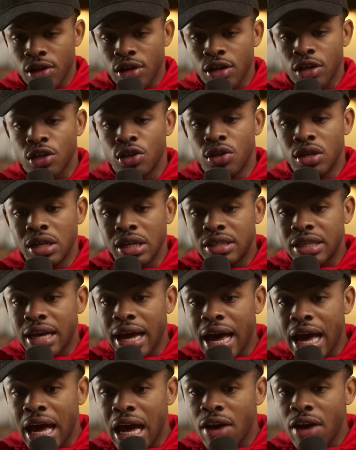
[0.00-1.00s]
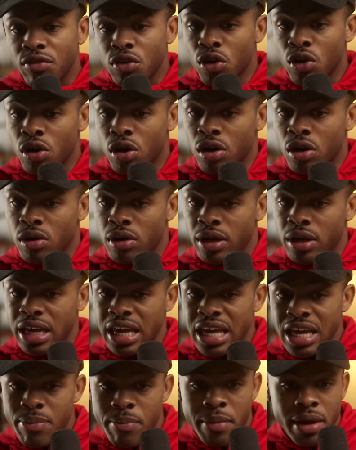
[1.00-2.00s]
You need to have your
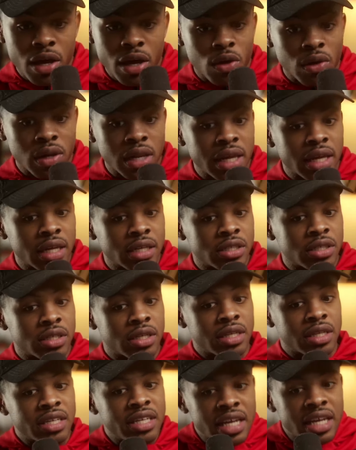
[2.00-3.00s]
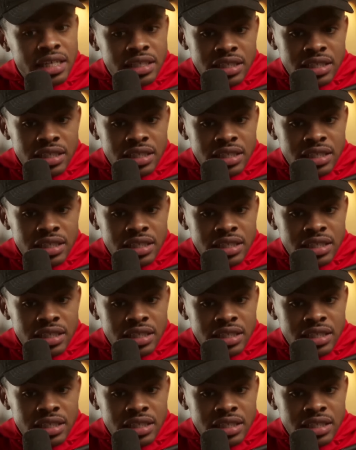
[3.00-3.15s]
email list, this